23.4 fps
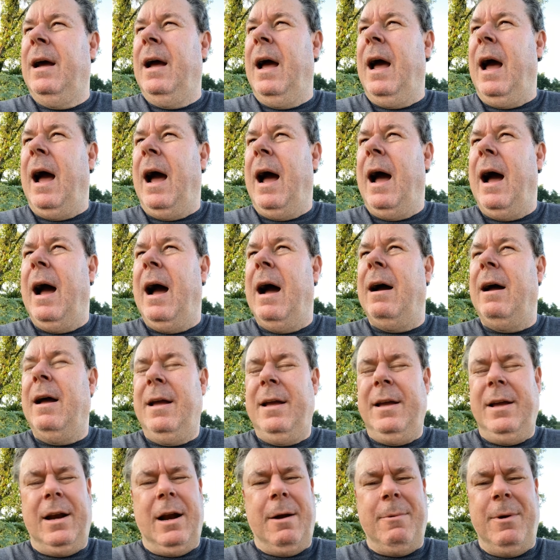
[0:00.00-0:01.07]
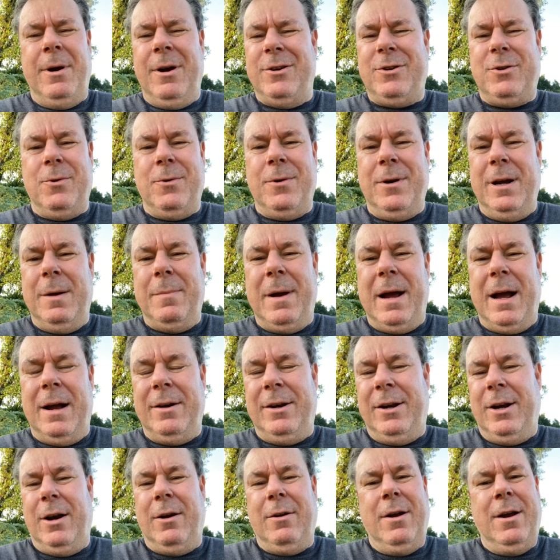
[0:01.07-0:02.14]
you know, we're not talking about,
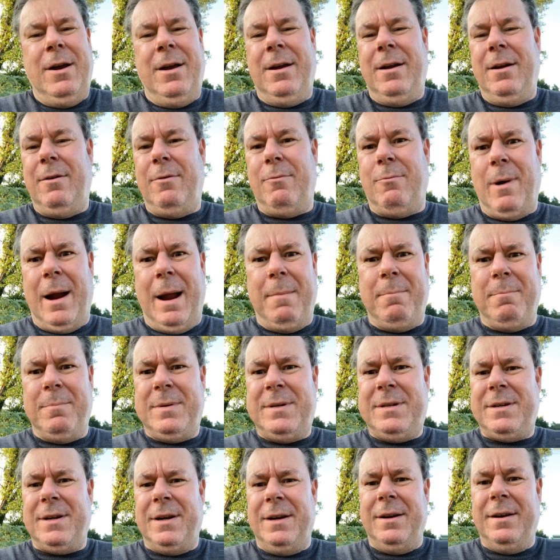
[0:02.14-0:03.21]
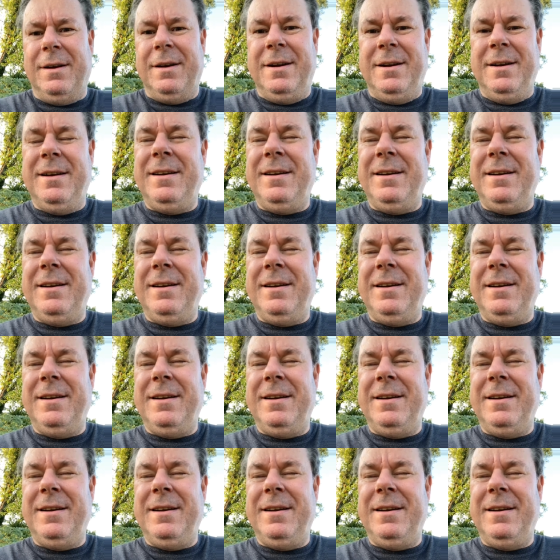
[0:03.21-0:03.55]
you know, ramps and